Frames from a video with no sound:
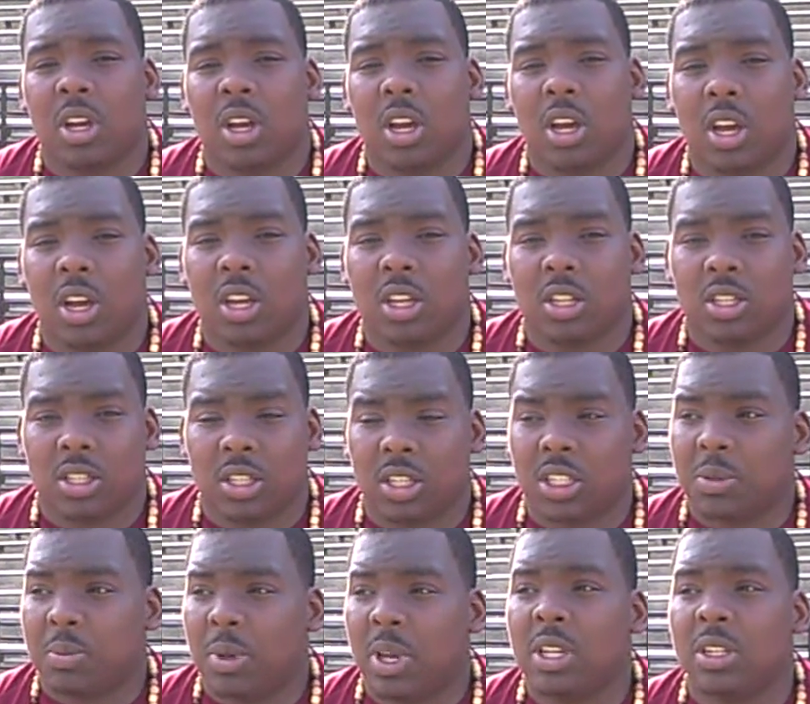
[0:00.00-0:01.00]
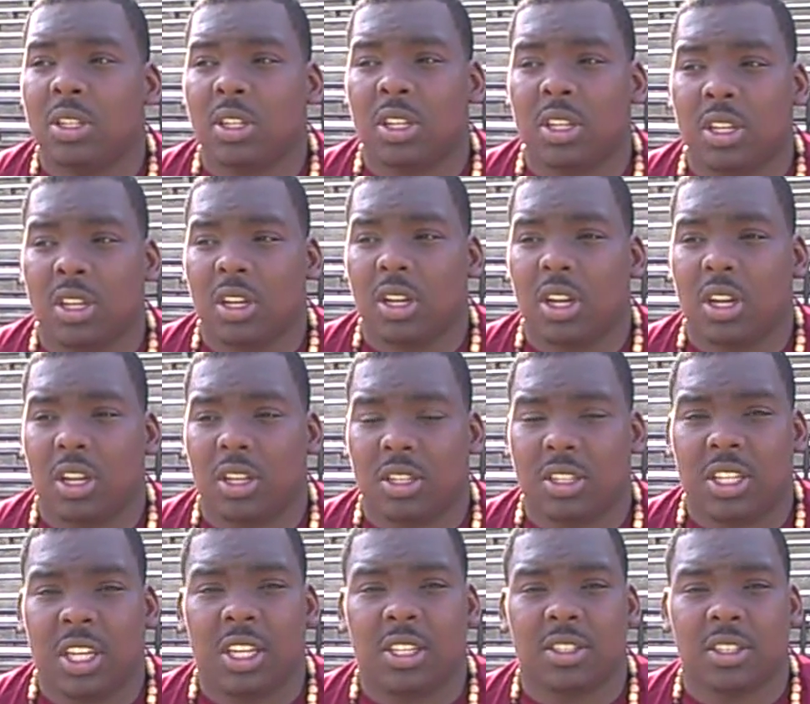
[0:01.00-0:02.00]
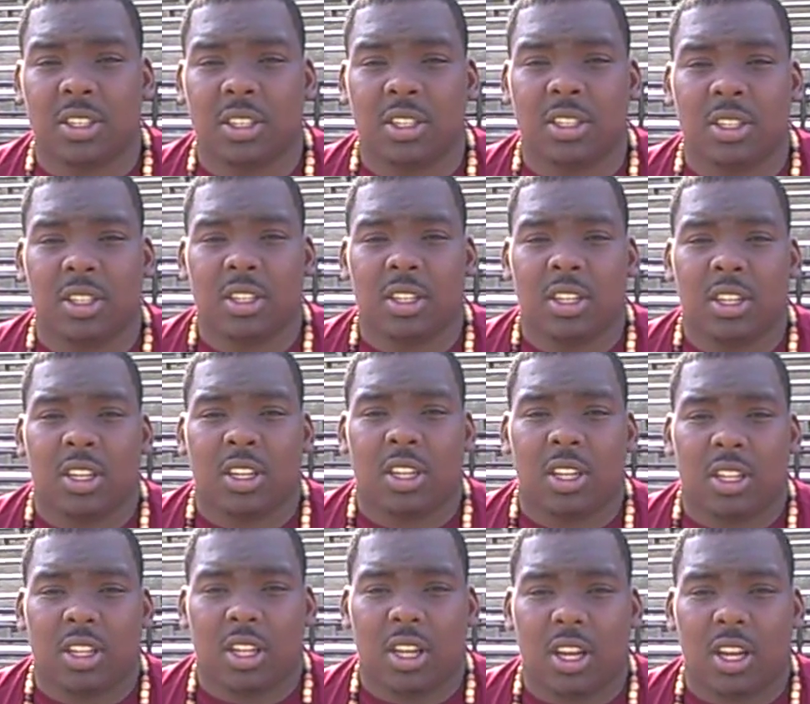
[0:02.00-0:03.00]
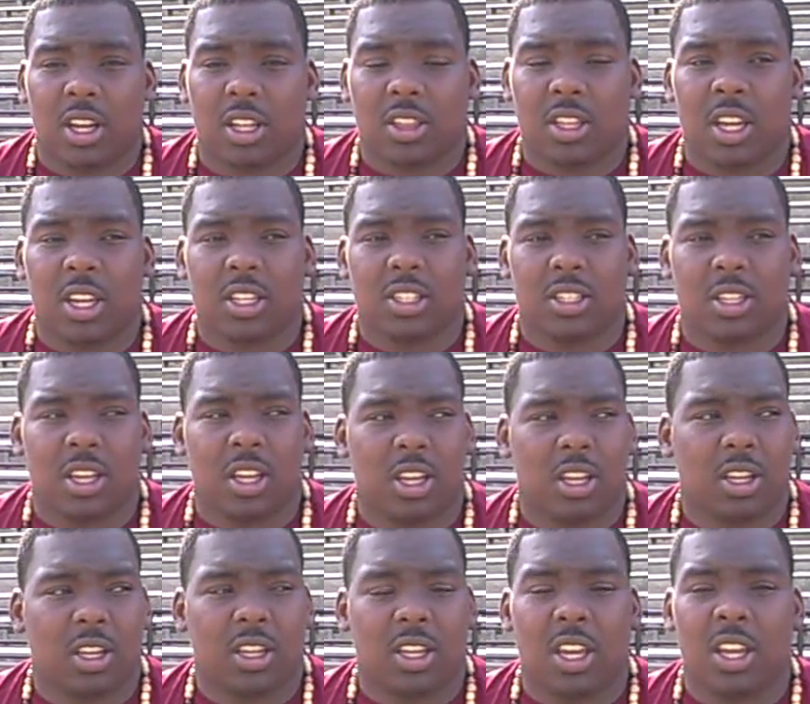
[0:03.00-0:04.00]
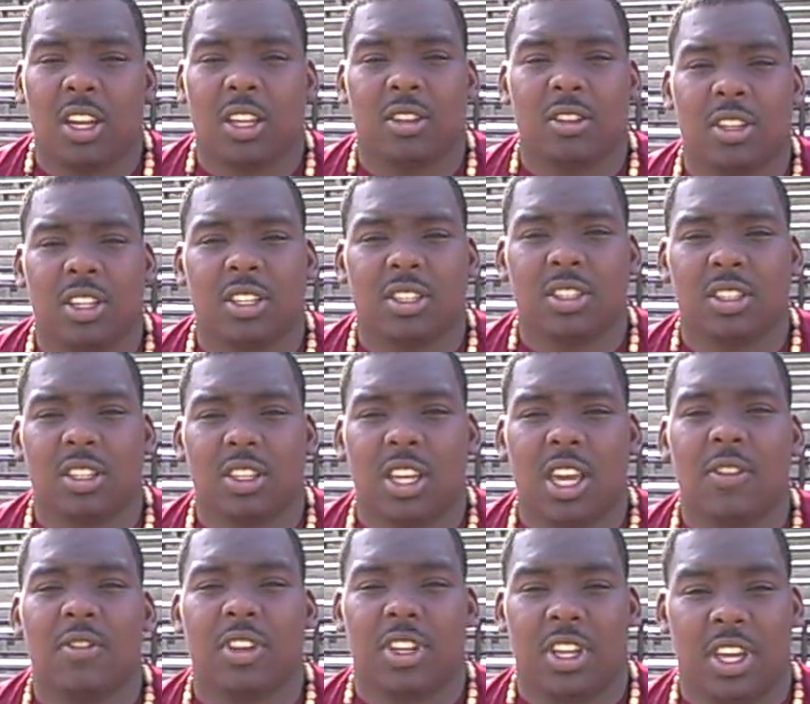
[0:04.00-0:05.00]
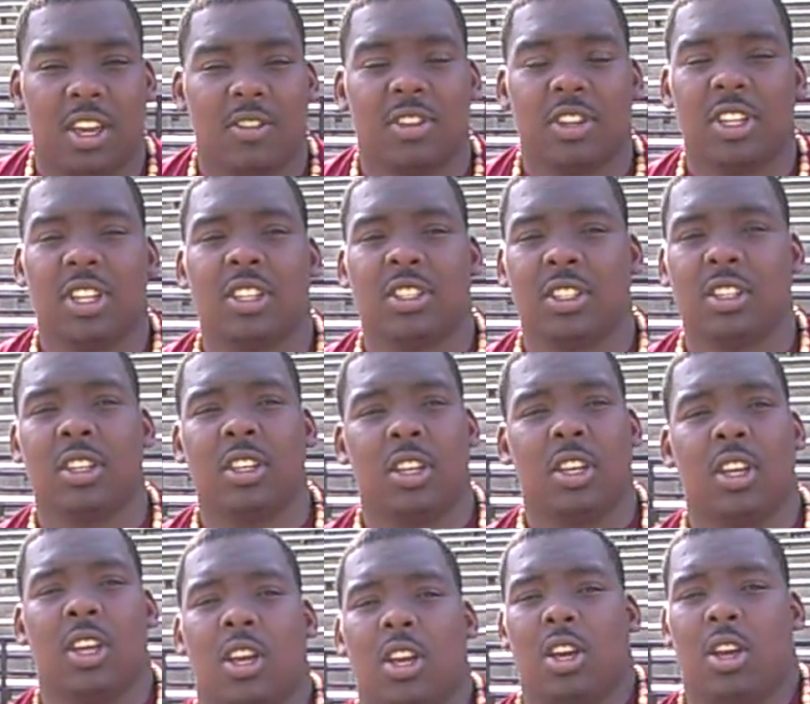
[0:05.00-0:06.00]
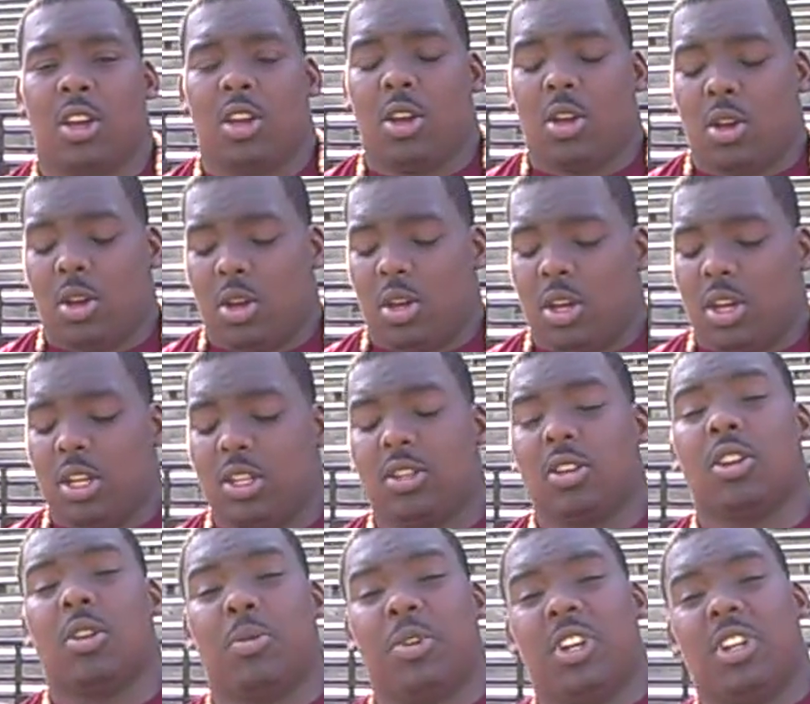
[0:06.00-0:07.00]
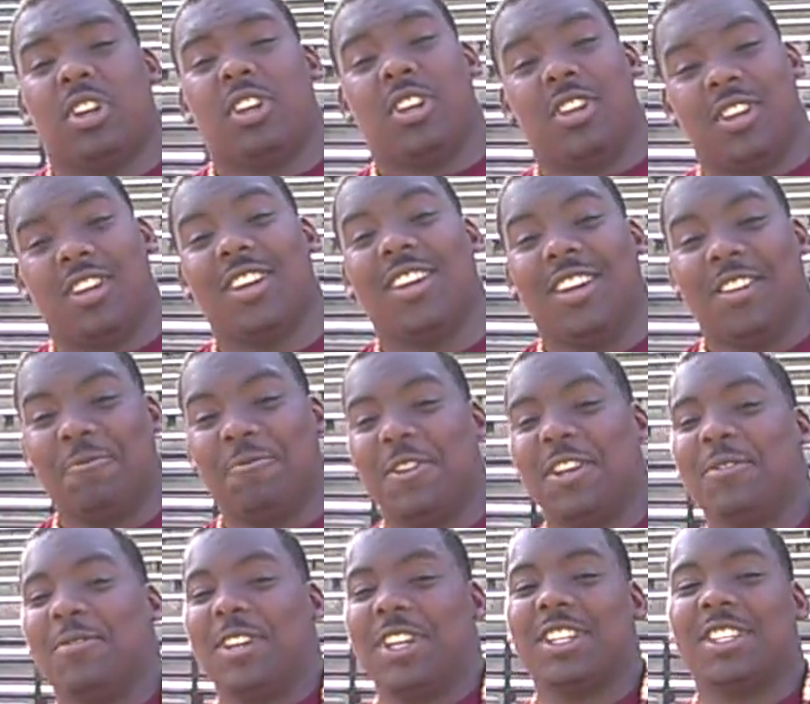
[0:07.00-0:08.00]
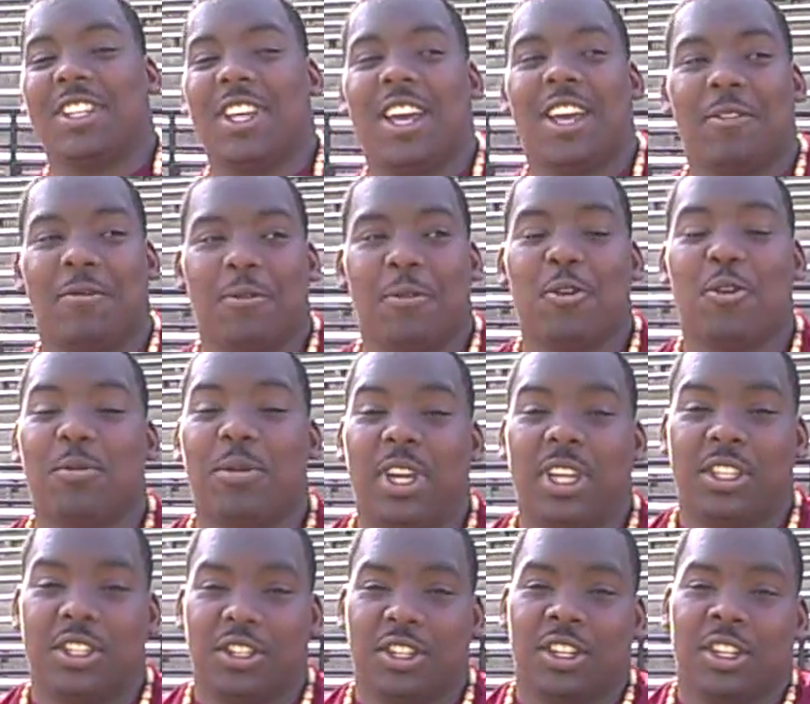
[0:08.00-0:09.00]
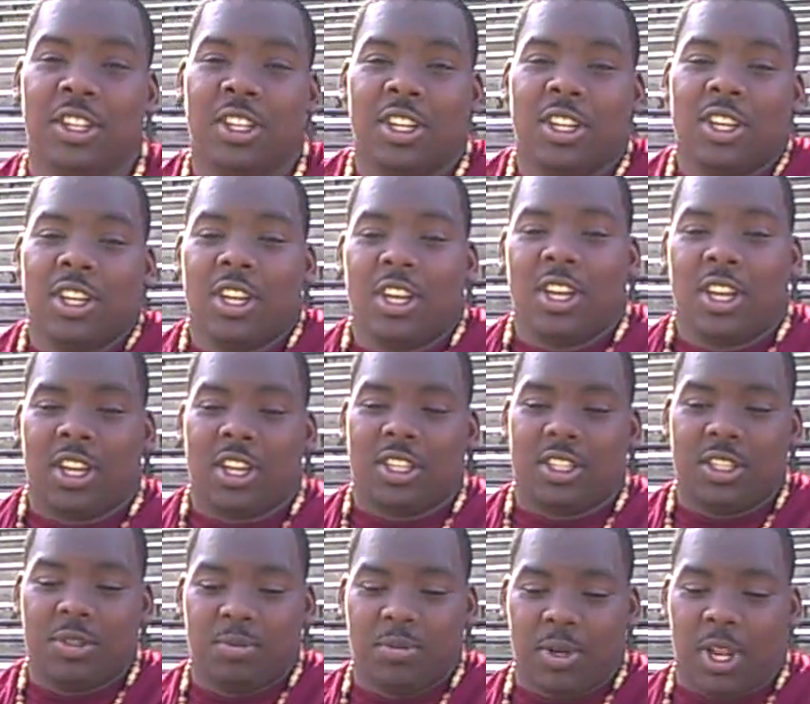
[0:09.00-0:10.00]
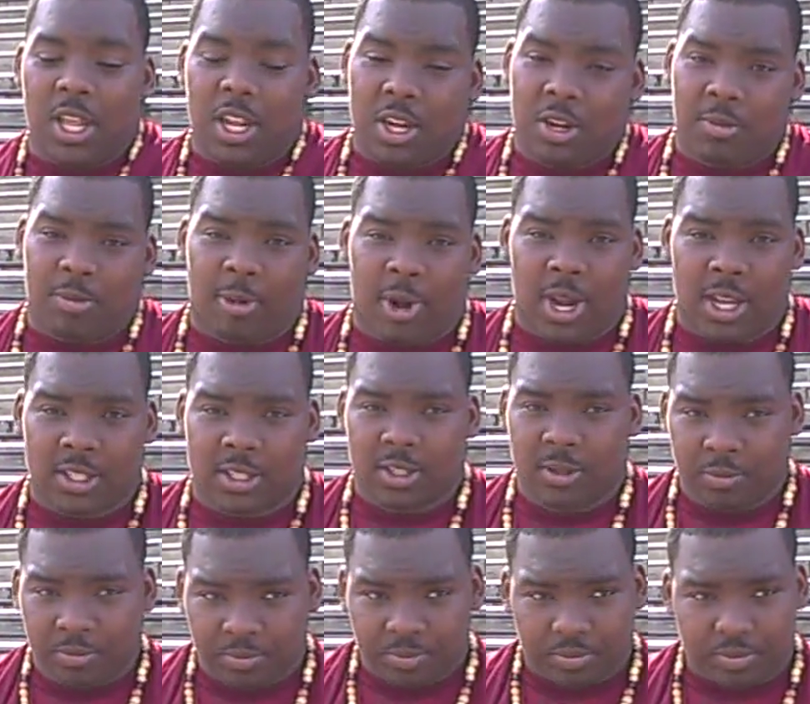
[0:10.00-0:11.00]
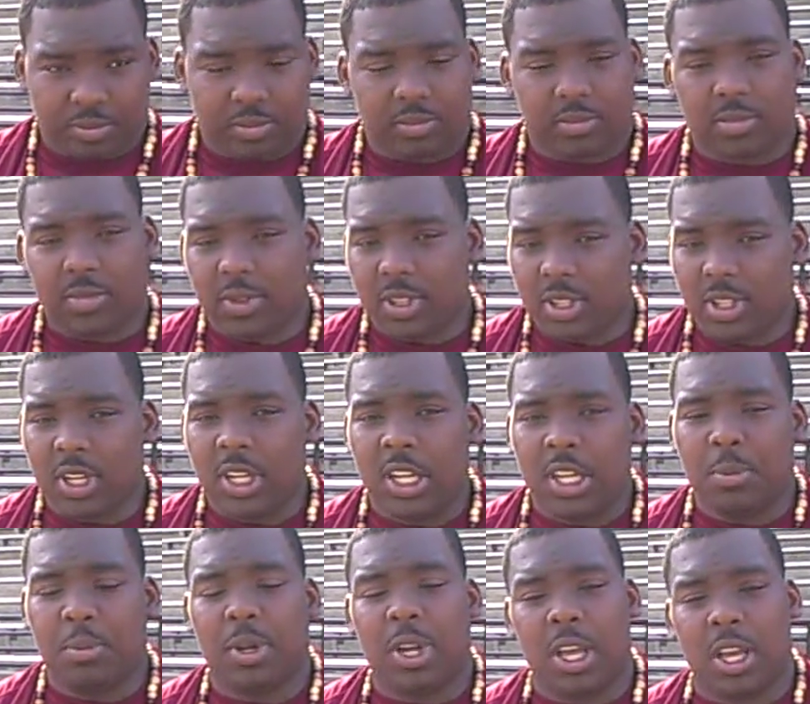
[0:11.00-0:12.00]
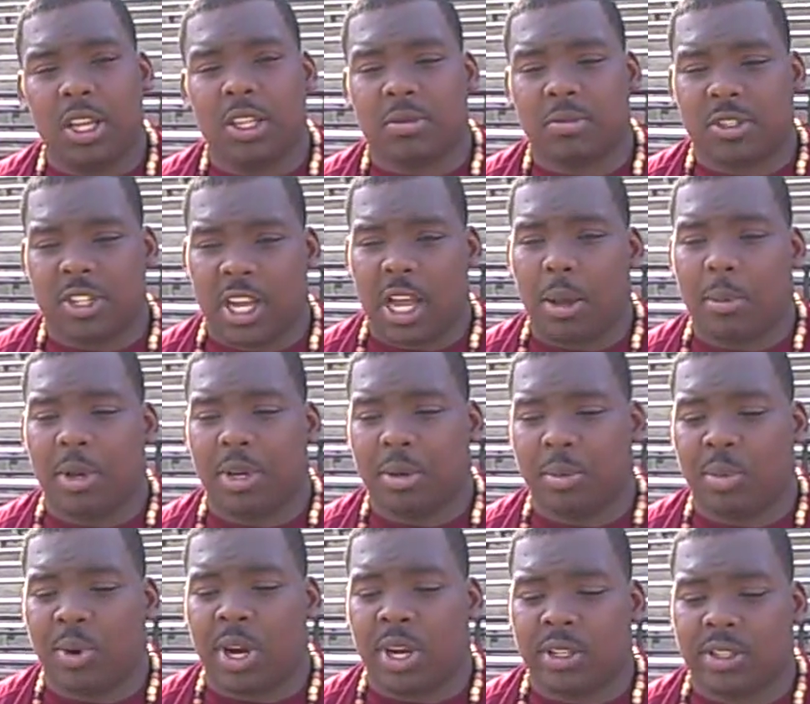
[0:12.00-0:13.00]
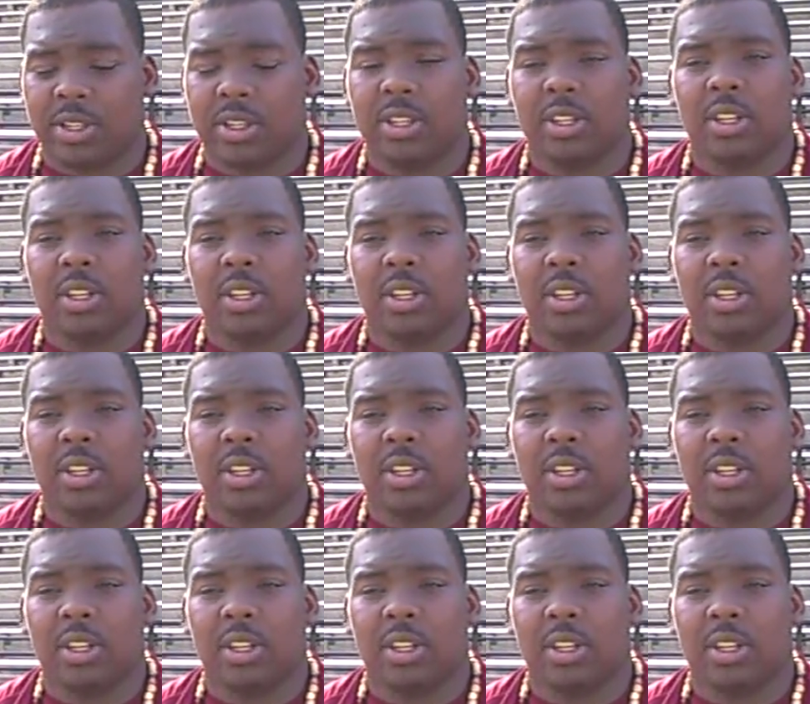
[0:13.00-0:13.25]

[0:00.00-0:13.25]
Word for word: Uh, especially uh, Dixon. Yeah. Uh, I think his name Kevin, Kevin Dixon. Kevin, Kevin Dixon. Kevin Dixon. Yeah it's going to be the big, biggest thing for him next year. Yeah. Because he played in Nebraska. He played some time in Nebraska.